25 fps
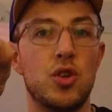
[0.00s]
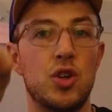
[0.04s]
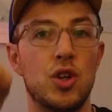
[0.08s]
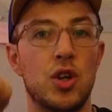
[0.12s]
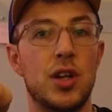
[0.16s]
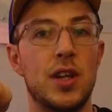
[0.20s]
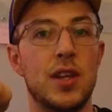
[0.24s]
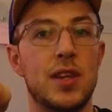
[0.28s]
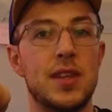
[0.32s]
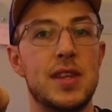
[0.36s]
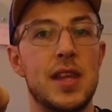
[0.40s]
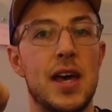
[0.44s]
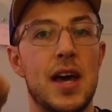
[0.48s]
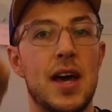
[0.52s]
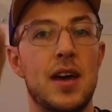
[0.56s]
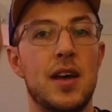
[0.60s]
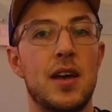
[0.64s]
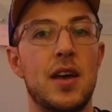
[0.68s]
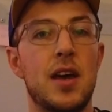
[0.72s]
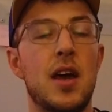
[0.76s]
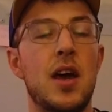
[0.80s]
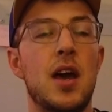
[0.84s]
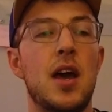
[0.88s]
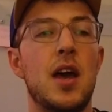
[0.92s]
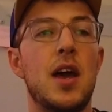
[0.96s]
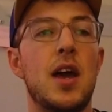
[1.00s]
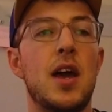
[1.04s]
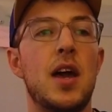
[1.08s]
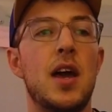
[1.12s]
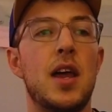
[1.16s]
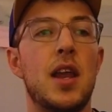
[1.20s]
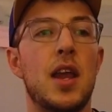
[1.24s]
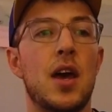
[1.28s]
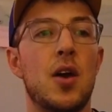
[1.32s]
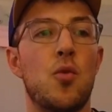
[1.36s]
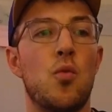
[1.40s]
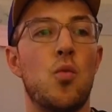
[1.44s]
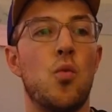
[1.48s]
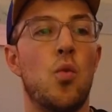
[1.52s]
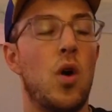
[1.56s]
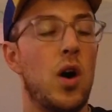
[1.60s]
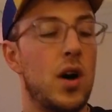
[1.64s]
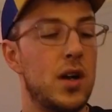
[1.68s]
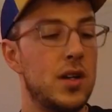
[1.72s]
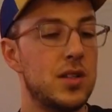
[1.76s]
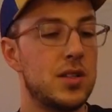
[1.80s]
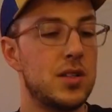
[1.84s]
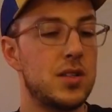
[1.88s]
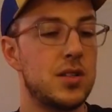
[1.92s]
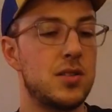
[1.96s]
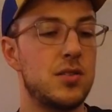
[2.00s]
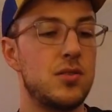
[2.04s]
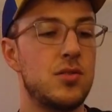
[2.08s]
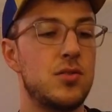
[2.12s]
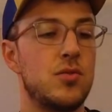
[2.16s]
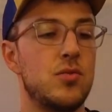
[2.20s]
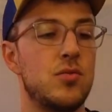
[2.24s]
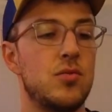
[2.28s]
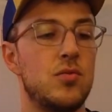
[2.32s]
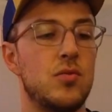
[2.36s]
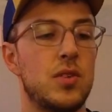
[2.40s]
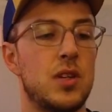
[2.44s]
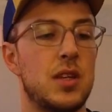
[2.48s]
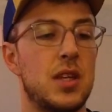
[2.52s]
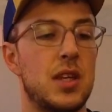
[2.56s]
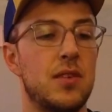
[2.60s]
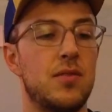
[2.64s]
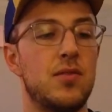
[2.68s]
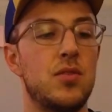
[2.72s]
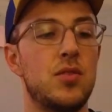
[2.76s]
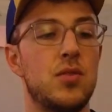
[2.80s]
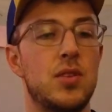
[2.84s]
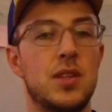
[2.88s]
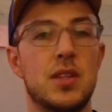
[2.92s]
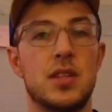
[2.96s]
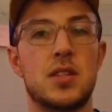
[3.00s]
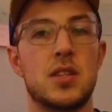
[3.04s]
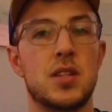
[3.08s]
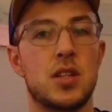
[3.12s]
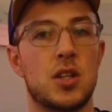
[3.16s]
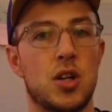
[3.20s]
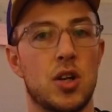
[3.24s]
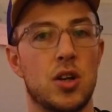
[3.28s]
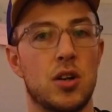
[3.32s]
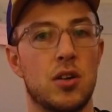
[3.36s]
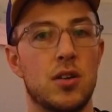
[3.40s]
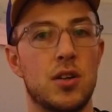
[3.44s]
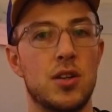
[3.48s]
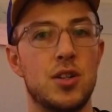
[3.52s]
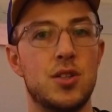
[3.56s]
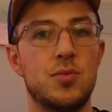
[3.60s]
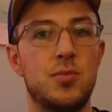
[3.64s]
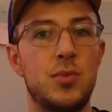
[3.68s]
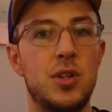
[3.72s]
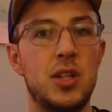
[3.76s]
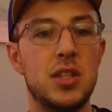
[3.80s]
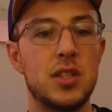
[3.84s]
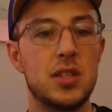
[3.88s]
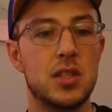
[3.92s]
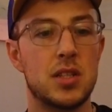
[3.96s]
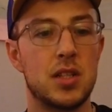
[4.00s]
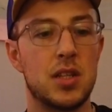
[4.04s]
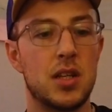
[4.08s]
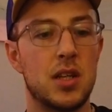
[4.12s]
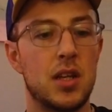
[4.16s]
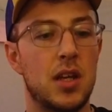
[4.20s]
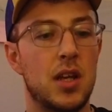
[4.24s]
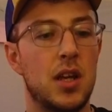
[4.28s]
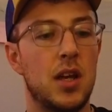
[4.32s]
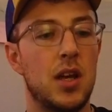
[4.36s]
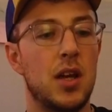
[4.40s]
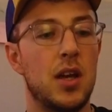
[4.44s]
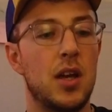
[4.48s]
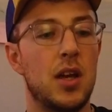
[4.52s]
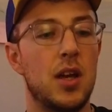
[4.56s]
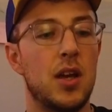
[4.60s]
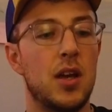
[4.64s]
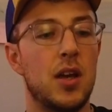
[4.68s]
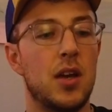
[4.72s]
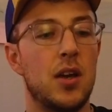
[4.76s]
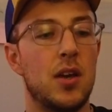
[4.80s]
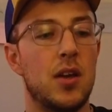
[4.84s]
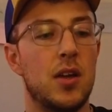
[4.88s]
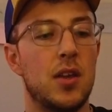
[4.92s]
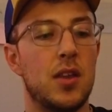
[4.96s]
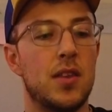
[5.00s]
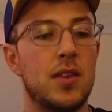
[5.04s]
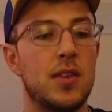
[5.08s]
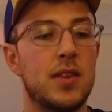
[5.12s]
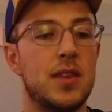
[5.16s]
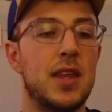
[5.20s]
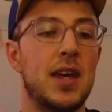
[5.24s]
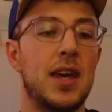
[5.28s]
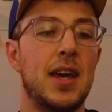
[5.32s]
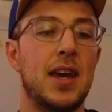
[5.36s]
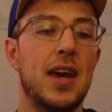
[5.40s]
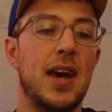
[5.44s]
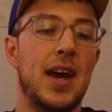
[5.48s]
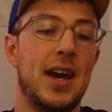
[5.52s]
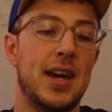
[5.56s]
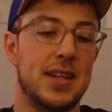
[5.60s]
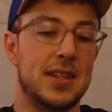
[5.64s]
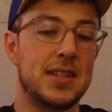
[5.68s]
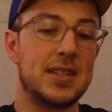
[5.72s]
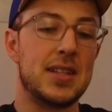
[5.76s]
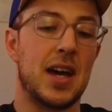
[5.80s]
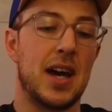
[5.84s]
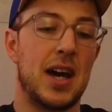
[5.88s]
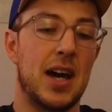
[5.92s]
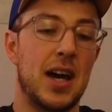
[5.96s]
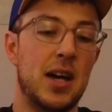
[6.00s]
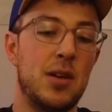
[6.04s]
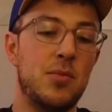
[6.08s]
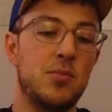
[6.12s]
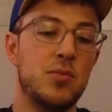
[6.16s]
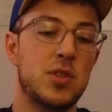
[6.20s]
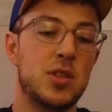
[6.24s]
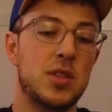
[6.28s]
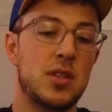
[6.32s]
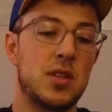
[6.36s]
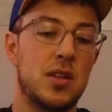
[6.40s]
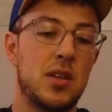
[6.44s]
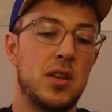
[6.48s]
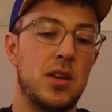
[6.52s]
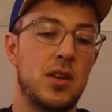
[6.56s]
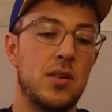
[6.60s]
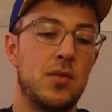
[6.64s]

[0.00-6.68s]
good at that. And I want to give you this encouragement that at times